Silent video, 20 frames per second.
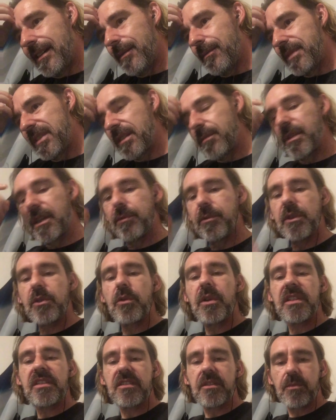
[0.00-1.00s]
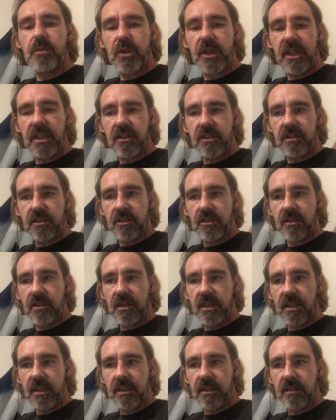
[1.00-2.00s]
somebody requested Bring It on the
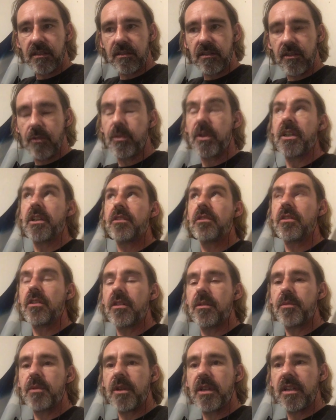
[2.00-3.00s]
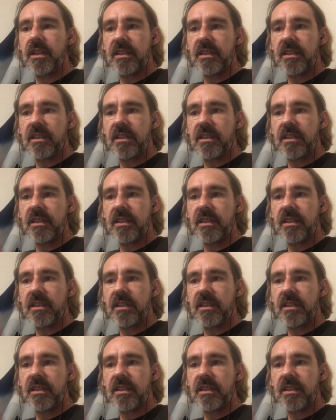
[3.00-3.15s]
Heartache, or Bring It on the Heartbreak.